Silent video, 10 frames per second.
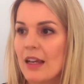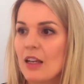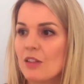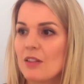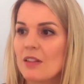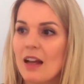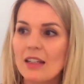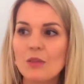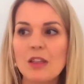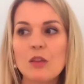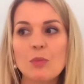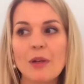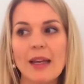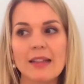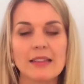So starting with
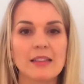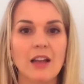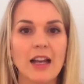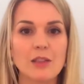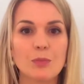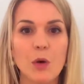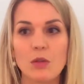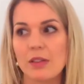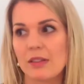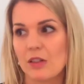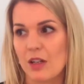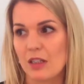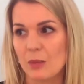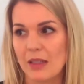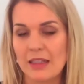pre-exercise bolus
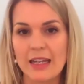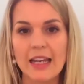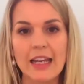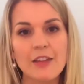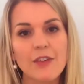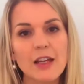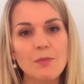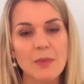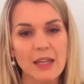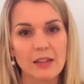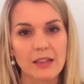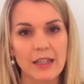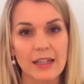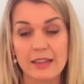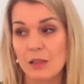adjustment. If a meal
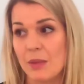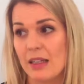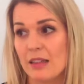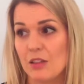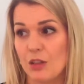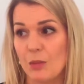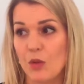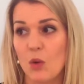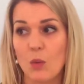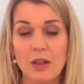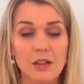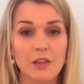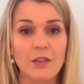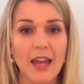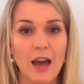is to be consumed 1 to
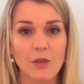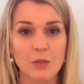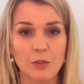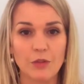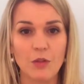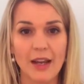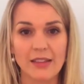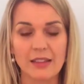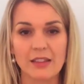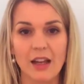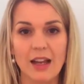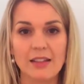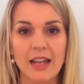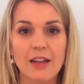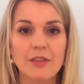3 hours before
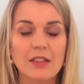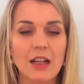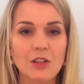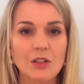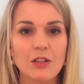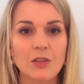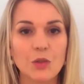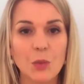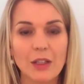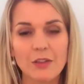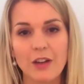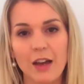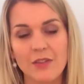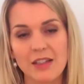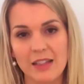exercise, a reduction of
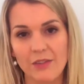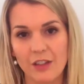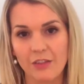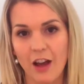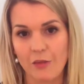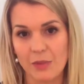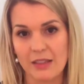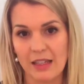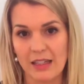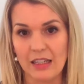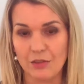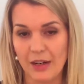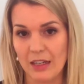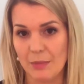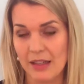25 to 75% is
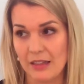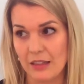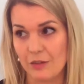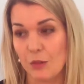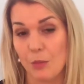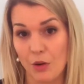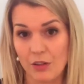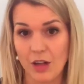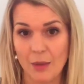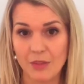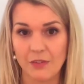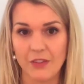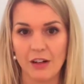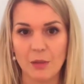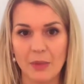recommended for both types of
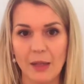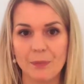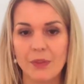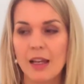therapy.